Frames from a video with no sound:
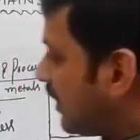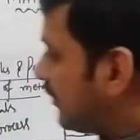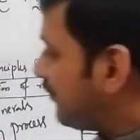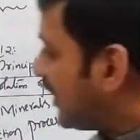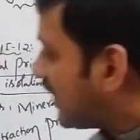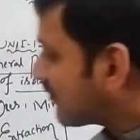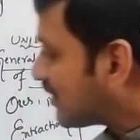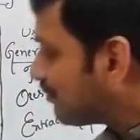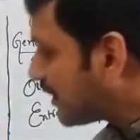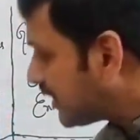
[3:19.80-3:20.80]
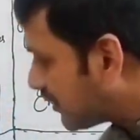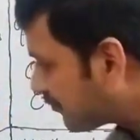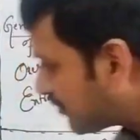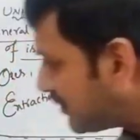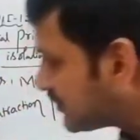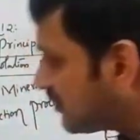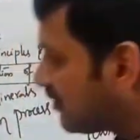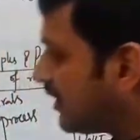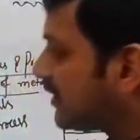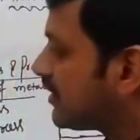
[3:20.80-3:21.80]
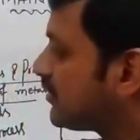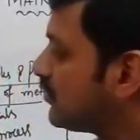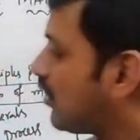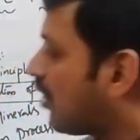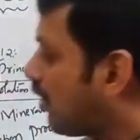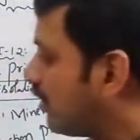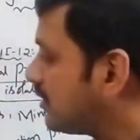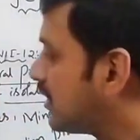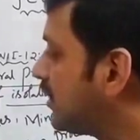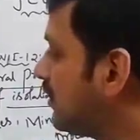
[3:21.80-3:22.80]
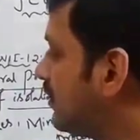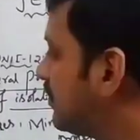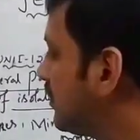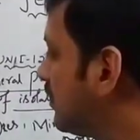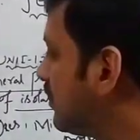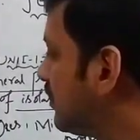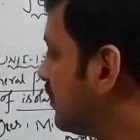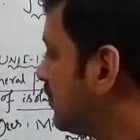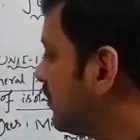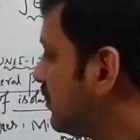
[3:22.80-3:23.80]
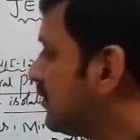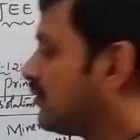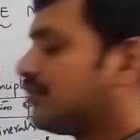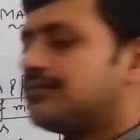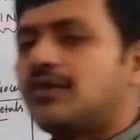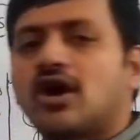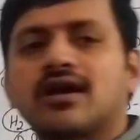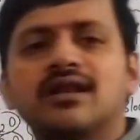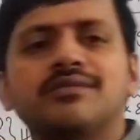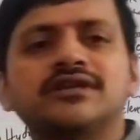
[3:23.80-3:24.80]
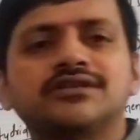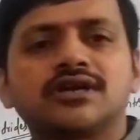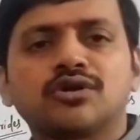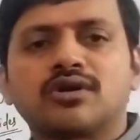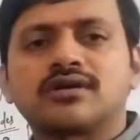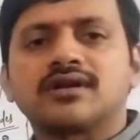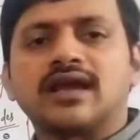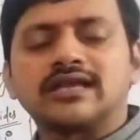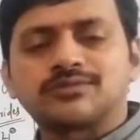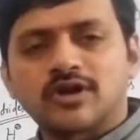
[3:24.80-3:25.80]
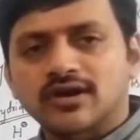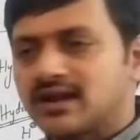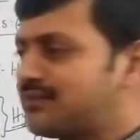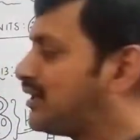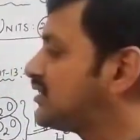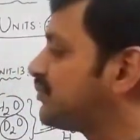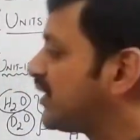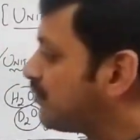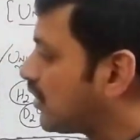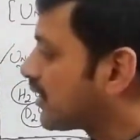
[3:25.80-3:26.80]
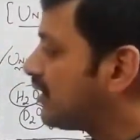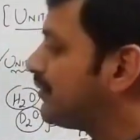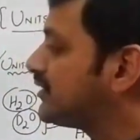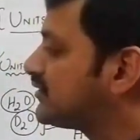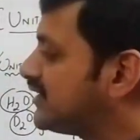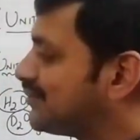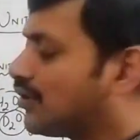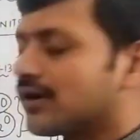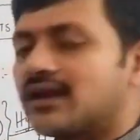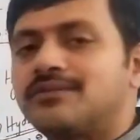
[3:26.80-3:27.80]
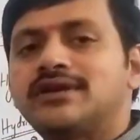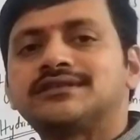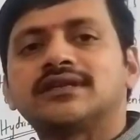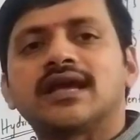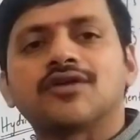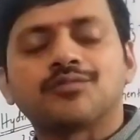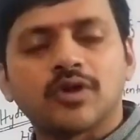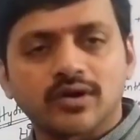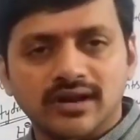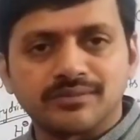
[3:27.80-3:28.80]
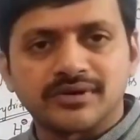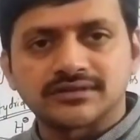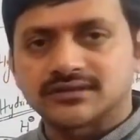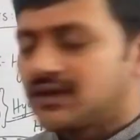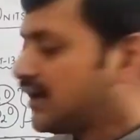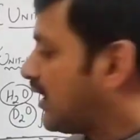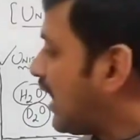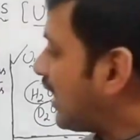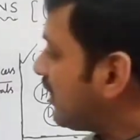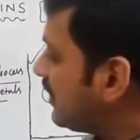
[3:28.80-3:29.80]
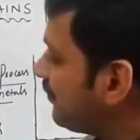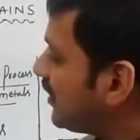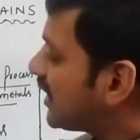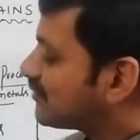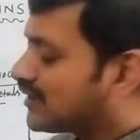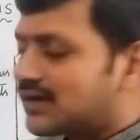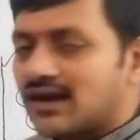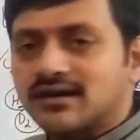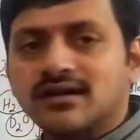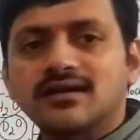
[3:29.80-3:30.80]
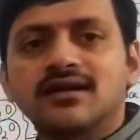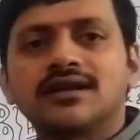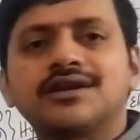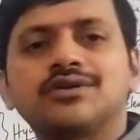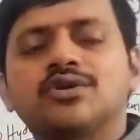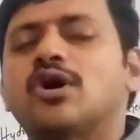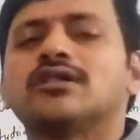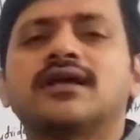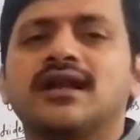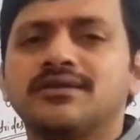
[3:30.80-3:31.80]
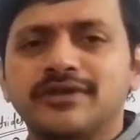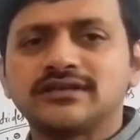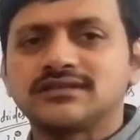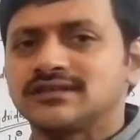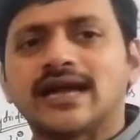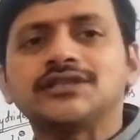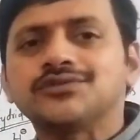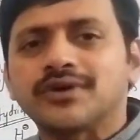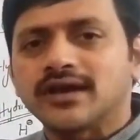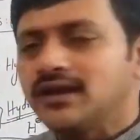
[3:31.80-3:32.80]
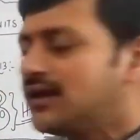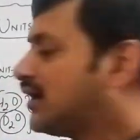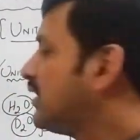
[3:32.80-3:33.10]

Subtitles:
here we have complete information related to all the block elements or not. S block elements, P block elements, D block elements and F block elements. Already we have the data related to all the elements. That's why